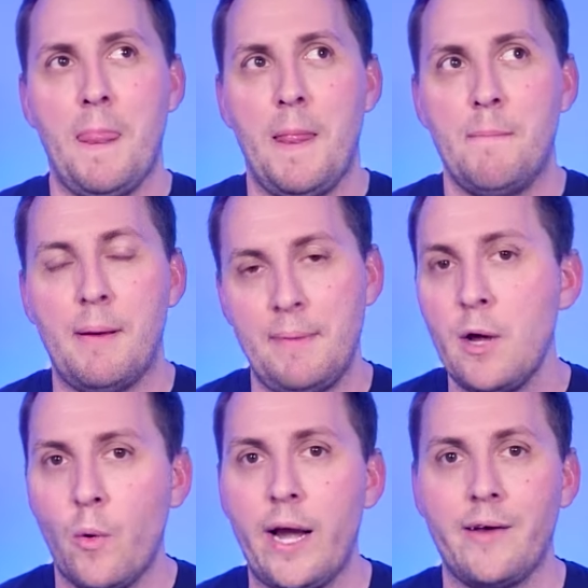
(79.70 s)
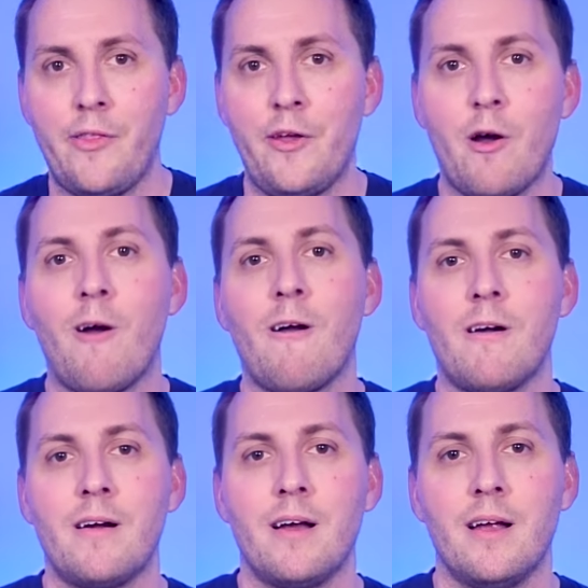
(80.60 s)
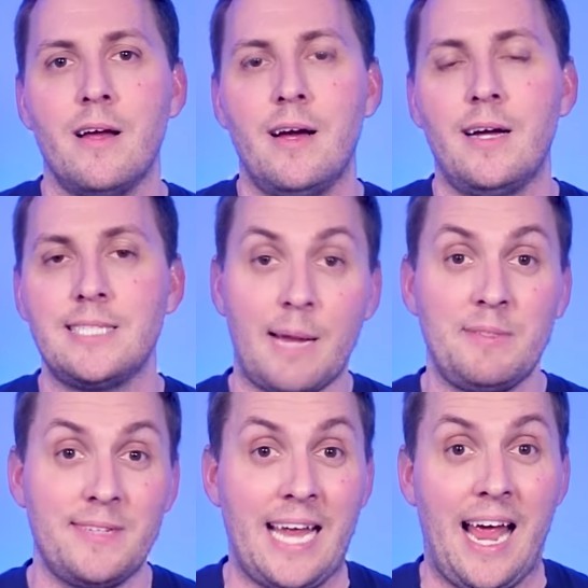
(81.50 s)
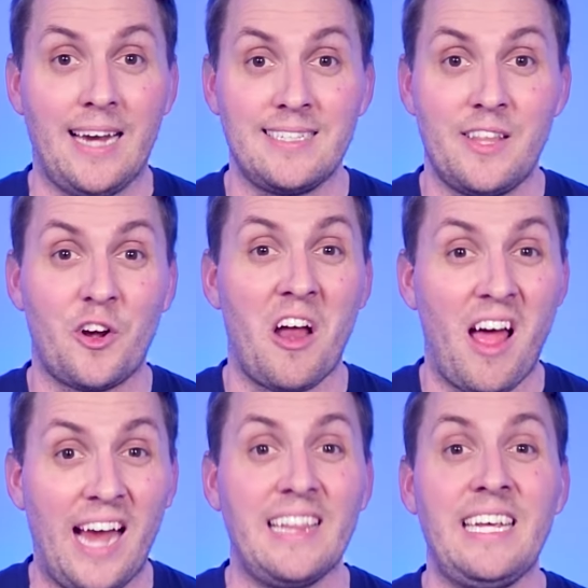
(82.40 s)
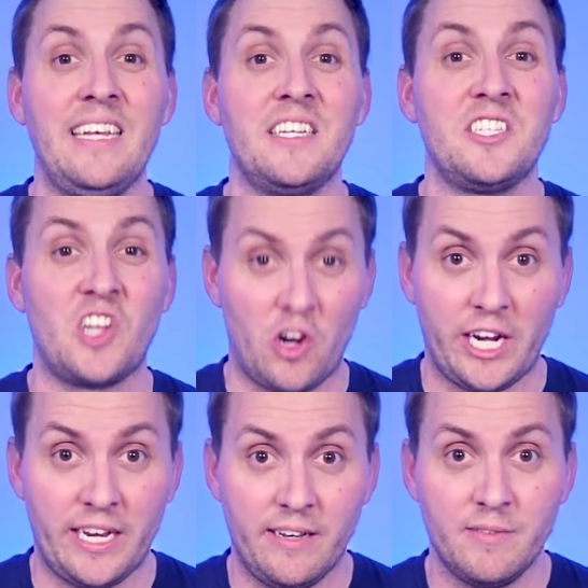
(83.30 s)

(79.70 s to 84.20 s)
But be aware that there are types of attacks that are highly targeted.